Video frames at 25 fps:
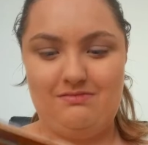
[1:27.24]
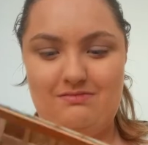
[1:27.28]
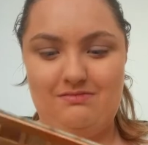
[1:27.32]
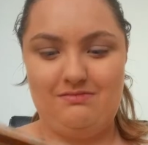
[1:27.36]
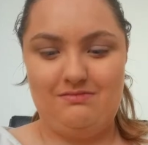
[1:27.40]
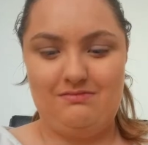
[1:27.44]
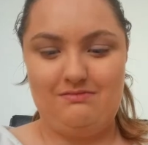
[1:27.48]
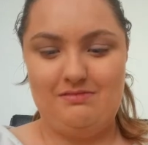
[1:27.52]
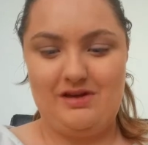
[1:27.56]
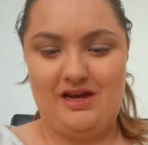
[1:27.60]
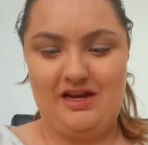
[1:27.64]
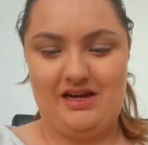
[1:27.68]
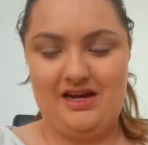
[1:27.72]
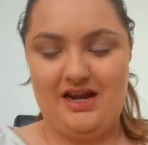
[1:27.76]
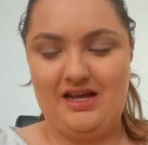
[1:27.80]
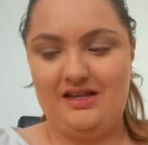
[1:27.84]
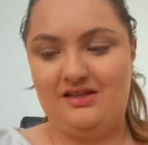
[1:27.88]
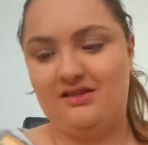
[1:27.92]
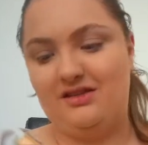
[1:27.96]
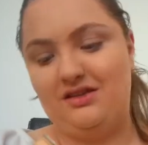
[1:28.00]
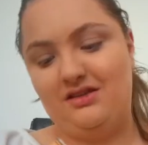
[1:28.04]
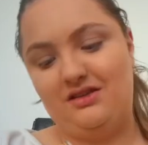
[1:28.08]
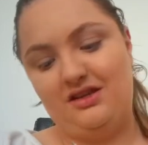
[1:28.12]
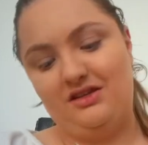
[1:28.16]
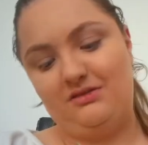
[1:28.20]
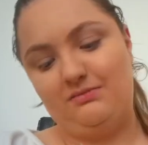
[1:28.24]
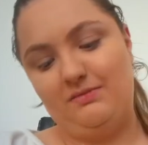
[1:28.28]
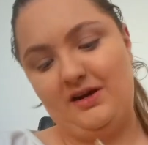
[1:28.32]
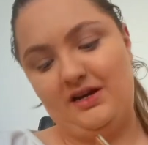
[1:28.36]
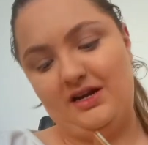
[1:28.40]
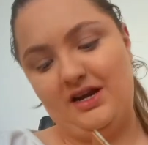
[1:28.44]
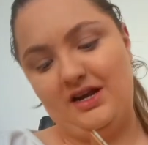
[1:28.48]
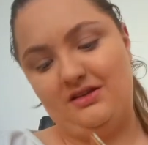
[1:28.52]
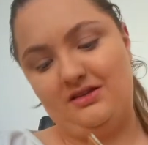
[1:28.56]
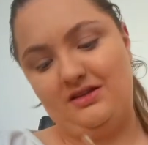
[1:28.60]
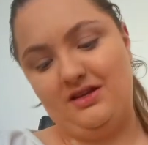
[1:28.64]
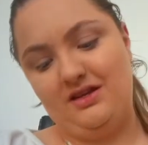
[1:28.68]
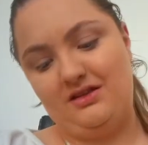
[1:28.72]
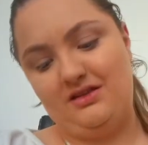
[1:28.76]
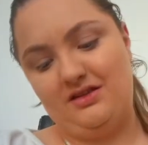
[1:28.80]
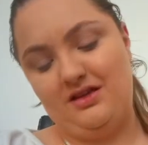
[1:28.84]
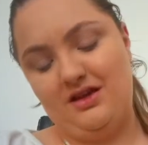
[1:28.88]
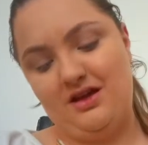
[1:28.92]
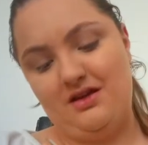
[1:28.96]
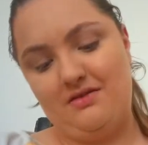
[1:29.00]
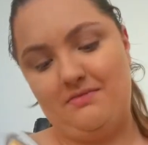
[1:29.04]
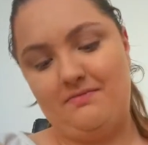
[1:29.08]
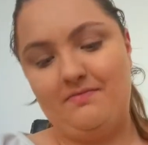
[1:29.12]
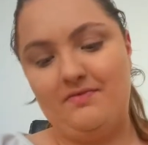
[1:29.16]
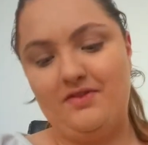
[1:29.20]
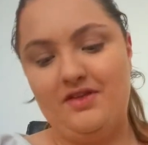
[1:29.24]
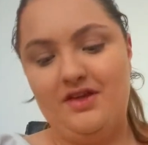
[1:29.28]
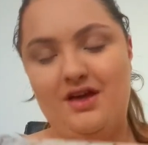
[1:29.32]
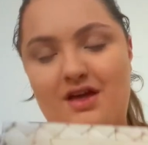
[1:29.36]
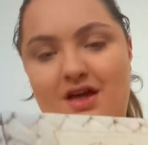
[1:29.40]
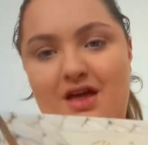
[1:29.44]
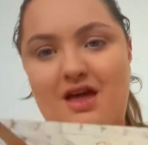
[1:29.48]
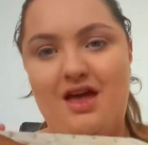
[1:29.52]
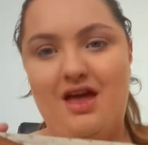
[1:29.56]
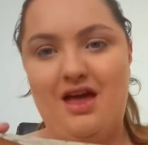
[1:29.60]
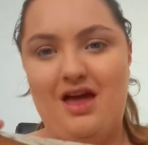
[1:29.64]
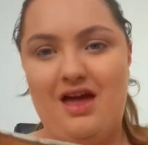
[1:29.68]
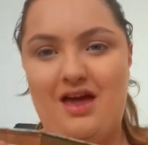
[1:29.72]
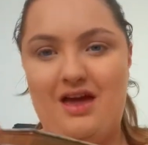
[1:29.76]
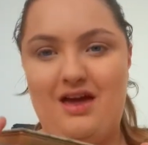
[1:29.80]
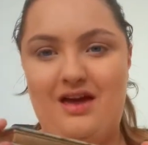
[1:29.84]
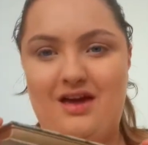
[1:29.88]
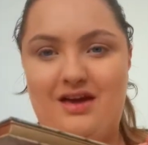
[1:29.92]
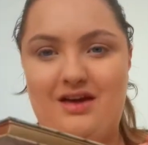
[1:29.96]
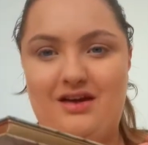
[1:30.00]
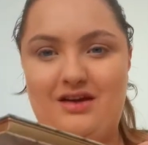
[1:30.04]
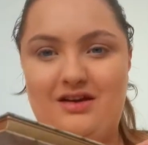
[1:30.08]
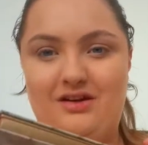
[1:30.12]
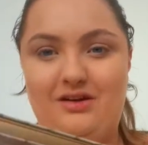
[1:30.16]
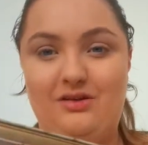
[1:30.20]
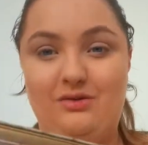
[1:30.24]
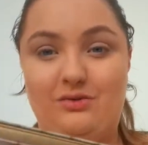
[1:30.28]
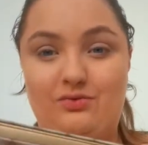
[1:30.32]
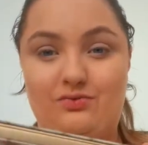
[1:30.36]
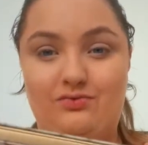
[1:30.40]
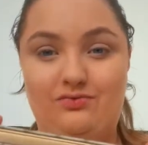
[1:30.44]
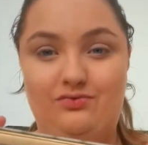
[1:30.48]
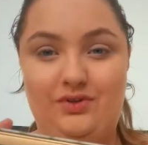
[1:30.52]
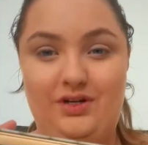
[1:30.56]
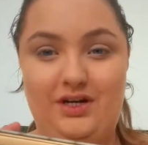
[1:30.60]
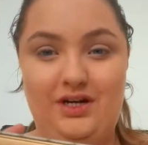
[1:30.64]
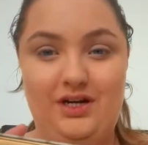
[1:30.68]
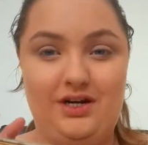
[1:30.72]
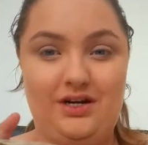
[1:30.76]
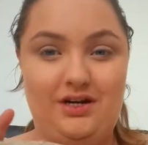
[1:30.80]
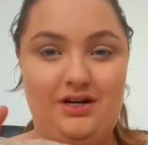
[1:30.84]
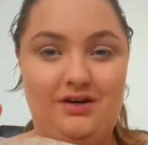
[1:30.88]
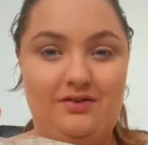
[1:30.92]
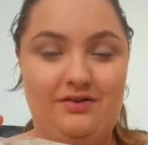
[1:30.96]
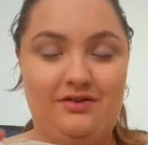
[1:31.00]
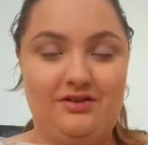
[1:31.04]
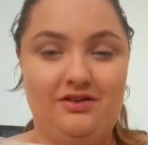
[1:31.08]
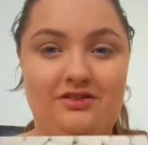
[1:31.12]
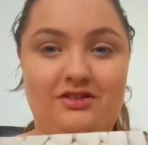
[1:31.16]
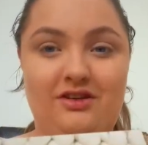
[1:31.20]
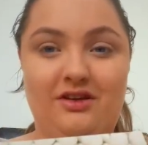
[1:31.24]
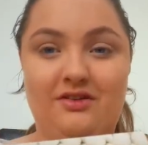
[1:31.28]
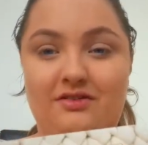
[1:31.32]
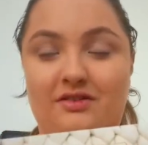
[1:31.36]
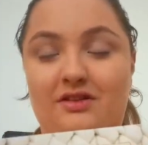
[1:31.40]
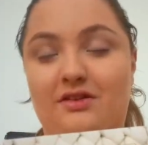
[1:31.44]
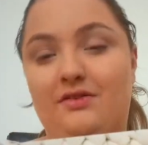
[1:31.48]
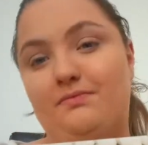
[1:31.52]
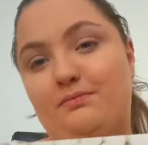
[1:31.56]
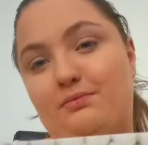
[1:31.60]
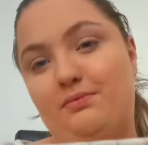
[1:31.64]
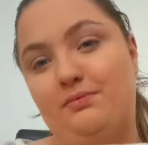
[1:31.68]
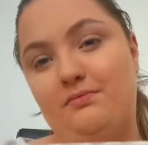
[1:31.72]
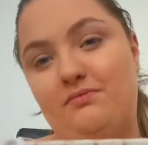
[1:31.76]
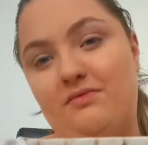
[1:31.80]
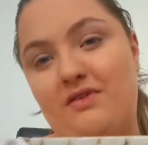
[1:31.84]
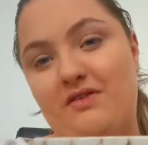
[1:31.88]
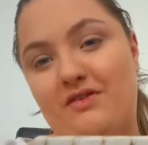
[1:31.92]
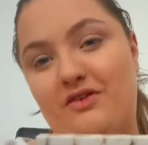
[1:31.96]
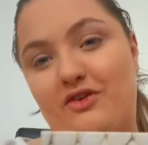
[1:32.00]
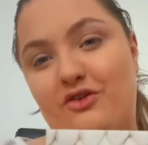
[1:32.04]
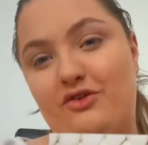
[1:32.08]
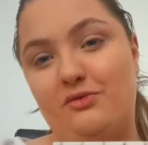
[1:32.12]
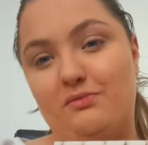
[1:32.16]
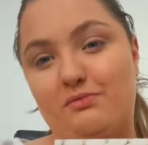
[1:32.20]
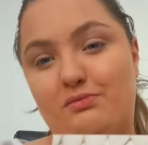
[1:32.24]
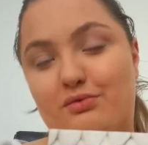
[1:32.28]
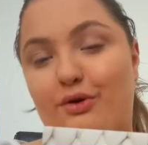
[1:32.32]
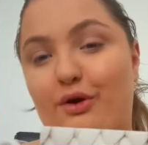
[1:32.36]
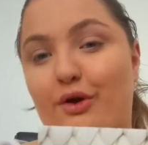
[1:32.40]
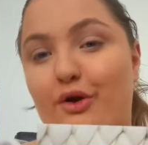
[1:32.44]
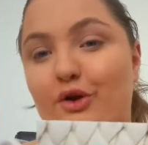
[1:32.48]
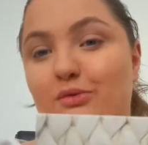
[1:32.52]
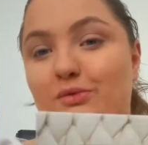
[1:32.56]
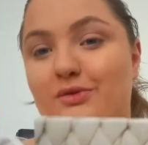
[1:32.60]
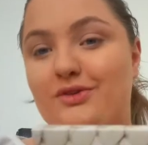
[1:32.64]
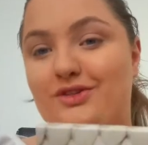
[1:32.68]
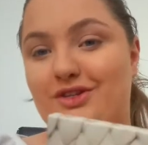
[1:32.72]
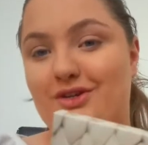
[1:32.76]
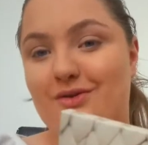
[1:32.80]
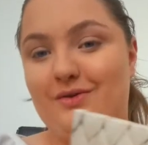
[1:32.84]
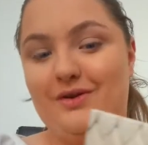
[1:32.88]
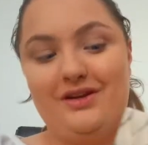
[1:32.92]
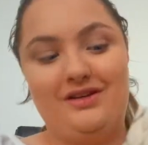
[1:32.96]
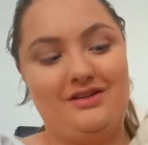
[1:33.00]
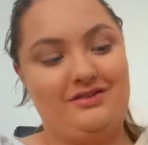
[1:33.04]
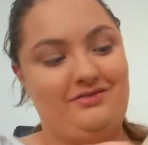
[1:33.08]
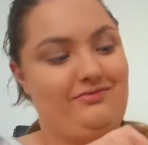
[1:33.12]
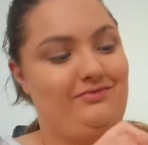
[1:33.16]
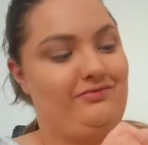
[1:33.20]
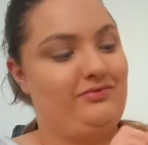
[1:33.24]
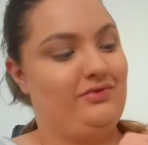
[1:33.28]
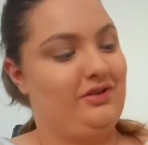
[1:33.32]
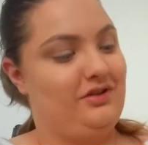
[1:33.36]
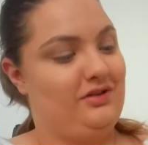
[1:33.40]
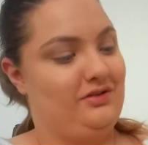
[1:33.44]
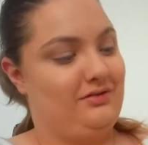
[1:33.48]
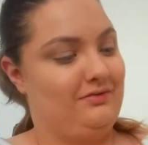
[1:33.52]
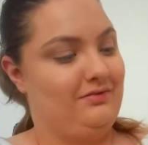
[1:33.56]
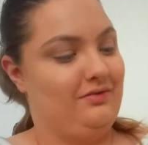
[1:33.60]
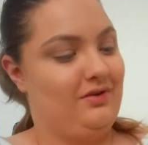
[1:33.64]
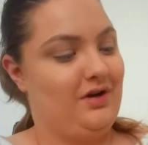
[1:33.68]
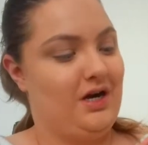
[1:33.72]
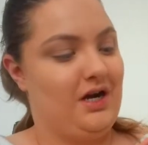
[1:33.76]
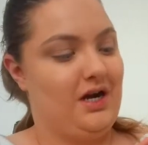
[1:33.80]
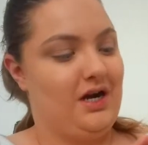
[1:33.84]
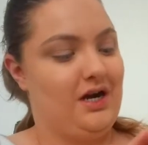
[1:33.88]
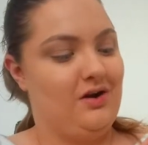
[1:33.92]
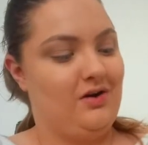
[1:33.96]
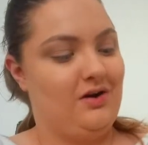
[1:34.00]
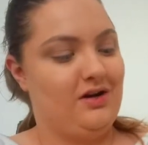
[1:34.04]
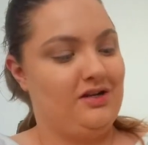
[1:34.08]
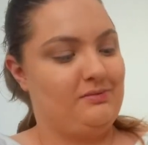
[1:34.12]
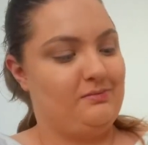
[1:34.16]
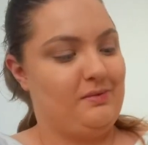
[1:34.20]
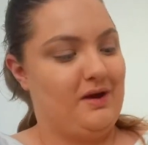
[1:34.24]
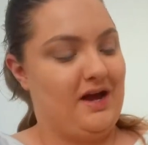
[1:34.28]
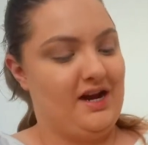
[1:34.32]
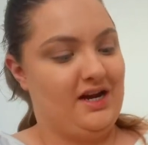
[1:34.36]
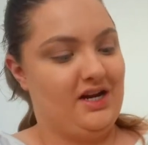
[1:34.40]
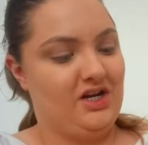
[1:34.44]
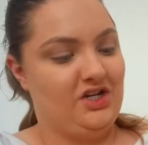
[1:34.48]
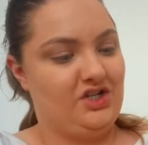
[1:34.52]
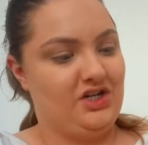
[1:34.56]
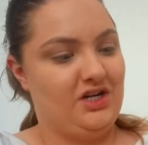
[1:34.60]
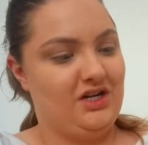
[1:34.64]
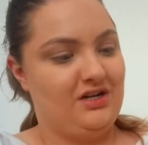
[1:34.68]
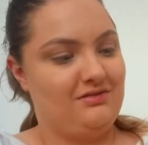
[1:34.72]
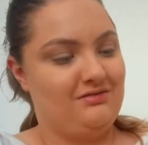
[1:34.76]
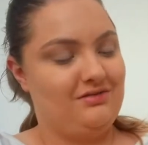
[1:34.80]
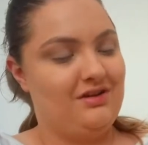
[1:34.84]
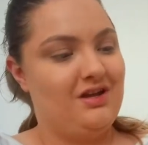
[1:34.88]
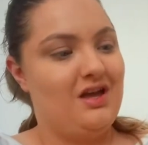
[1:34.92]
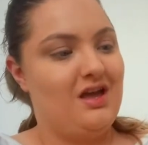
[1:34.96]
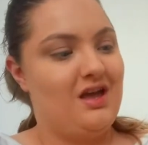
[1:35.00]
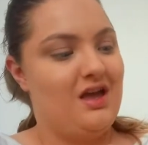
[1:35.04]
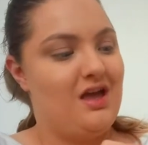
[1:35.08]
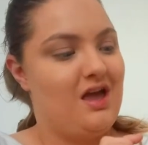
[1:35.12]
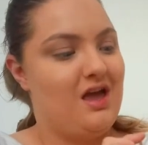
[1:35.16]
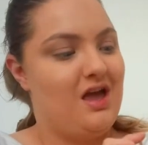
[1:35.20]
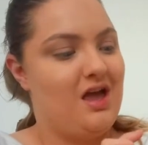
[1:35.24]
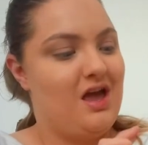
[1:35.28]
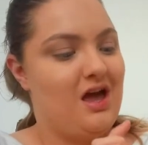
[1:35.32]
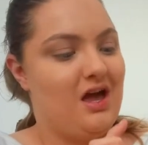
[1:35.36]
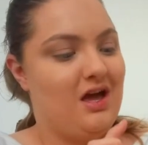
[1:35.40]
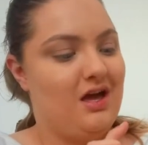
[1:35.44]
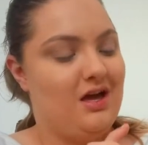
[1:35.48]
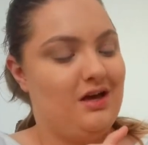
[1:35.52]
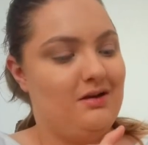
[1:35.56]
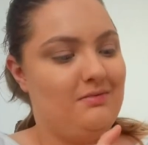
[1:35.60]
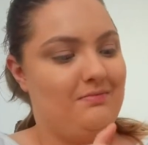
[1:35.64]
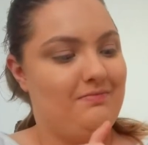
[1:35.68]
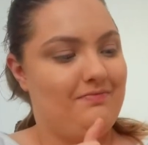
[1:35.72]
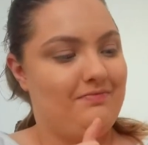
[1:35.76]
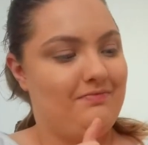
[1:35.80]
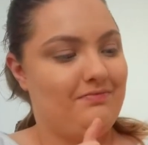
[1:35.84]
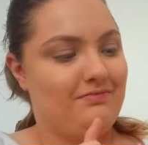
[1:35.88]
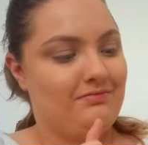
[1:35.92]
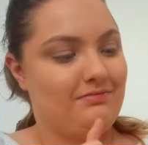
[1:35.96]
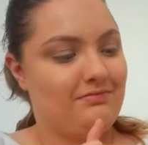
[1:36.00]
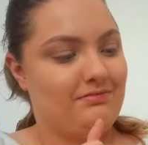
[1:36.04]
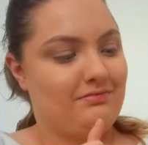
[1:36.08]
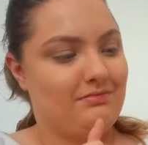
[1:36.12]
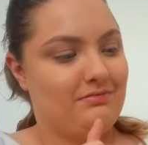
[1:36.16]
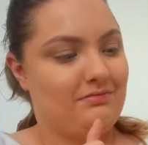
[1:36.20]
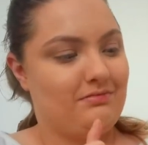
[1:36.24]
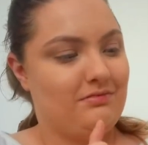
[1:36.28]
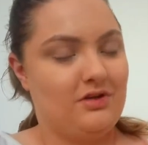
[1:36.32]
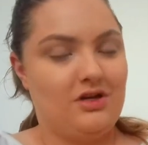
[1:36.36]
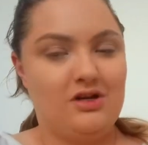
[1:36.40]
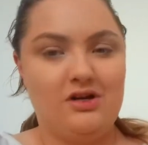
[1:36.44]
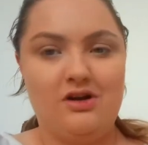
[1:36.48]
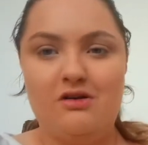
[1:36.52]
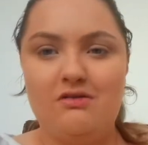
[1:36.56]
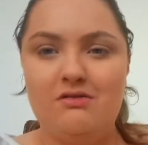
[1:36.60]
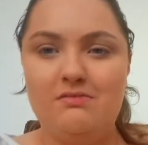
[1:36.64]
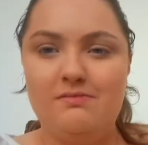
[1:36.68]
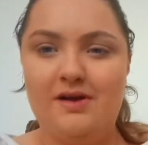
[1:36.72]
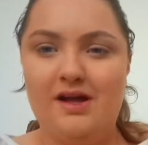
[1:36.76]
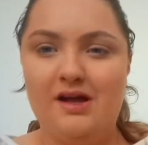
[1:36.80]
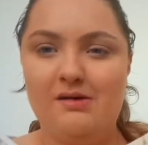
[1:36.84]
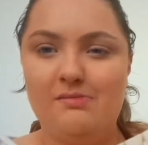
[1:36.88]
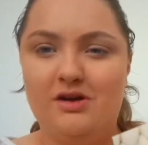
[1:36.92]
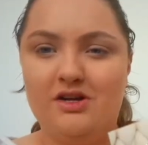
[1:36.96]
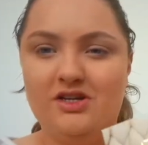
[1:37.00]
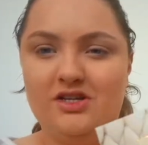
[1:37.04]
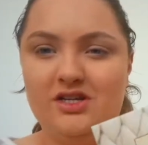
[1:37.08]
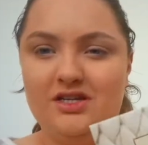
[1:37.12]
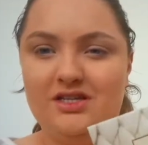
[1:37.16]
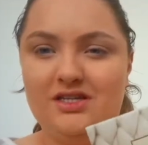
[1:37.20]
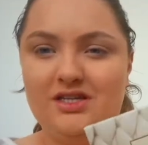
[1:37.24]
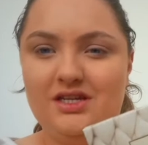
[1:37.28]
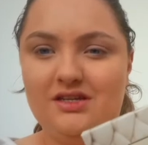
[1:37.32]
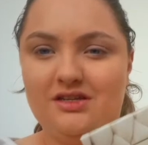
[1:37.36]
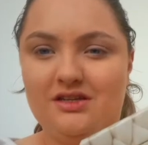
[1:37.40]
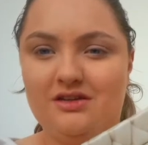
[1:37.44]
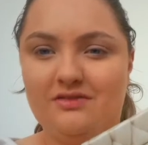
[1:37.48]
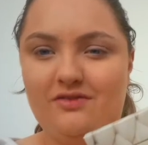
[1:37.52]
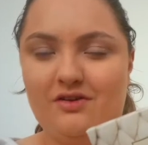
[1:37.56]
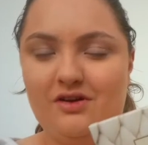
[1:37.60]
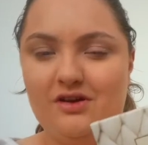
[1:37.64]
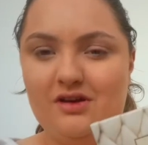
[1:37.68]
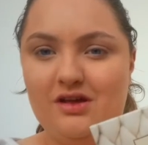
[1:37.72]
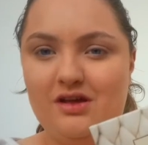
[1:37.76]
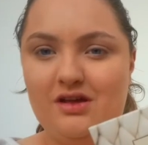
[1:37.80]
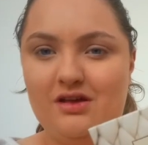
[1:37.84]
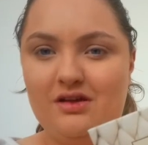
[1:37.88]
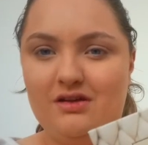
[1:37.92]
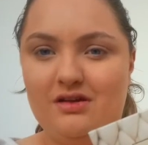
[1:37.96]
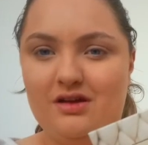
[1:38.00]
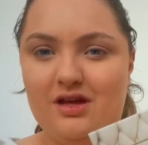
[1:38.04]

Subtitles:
magnetic, I think it's magnetic thing. It looks really, it looks like the Revolution Pro would do. It's a really nice packaging. I can't remember how much this is. If I,